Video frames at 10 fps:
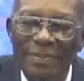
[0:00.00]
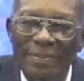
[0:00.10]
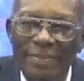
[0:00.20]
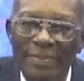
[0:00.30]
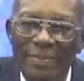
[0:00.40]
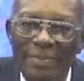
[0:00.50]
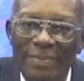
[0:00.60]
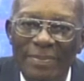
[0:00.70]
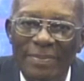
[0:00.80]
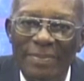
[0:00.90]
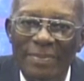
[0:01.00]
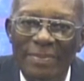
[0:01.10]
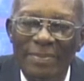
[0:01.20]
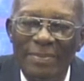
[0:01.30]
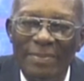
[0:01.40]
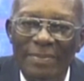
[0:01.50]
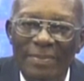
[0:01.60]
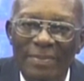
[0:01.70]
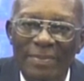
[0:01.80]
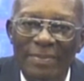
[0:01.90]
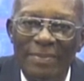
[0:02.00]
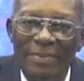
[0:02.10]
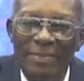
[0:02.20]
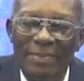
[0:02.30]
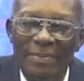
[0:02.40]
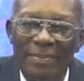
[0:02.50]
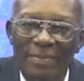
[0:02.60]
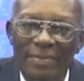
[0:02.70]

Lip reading: (silence)